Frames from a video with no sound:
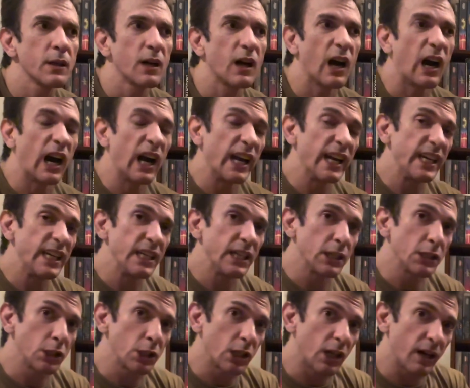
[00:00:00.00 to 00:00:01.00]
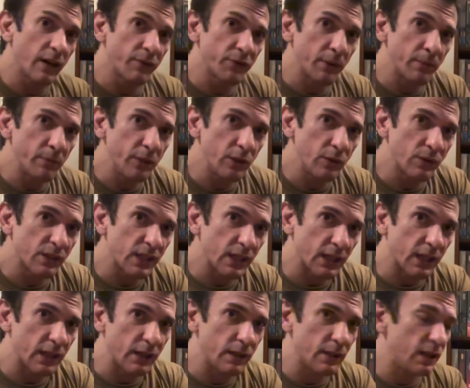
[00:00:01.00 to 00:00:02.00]
I love the
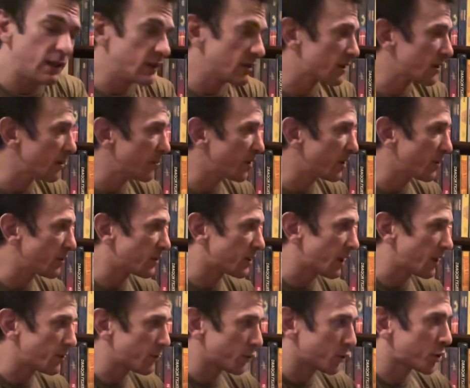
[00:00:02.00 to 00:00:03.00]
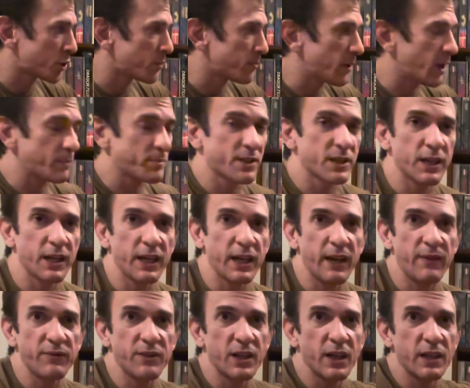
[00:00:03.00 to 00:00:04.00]
music in some of those other shmups that I
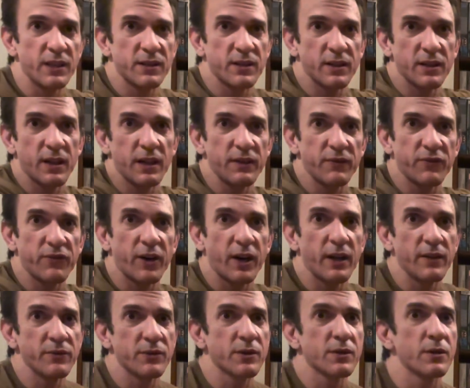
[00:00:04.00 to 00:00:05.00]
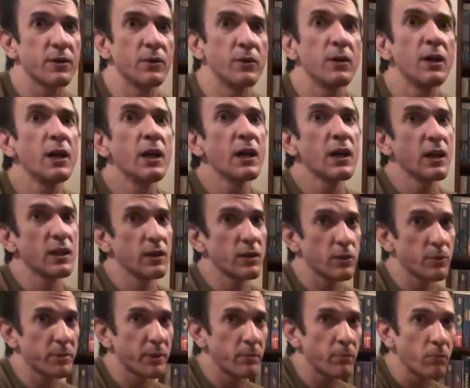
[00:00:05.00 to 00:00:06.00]
gave 9s and 9.5s to a
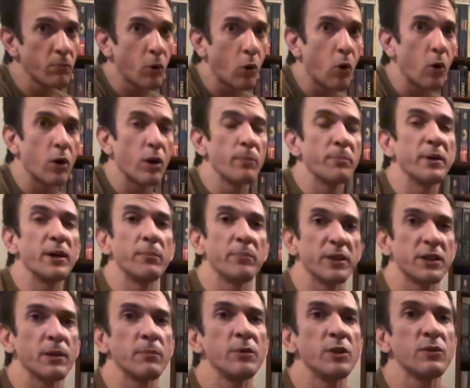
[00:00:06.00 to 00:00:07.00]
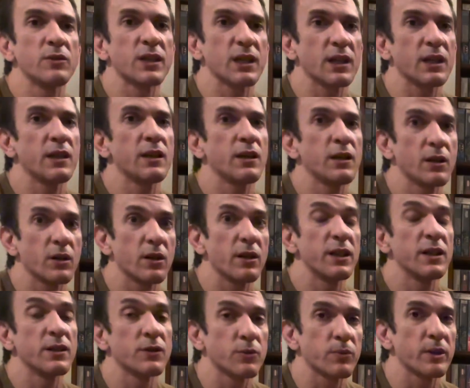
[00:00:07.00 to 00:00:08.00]
little bit more, but the music in here
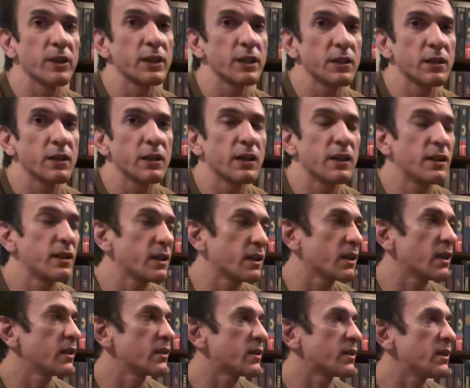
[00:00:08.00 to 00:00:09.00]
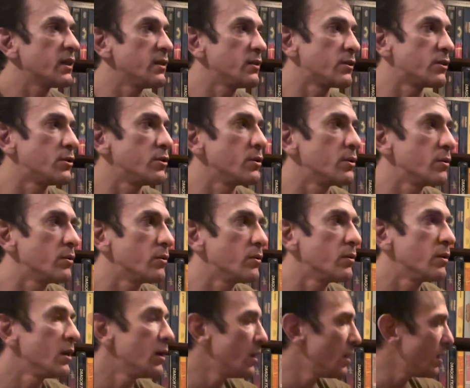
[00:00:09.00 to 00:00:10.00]
is really good, and the cutscenes
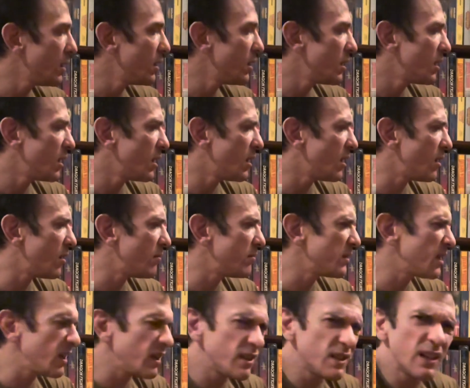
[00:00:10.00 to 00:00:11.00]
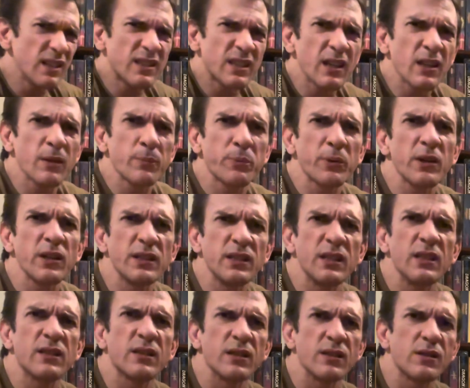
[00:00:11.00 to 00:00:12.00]
do They tell a pretty
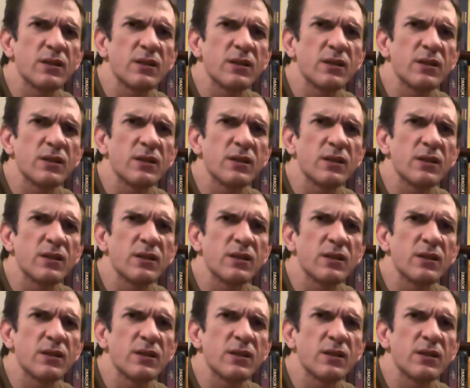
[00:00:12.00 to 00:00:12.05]
decent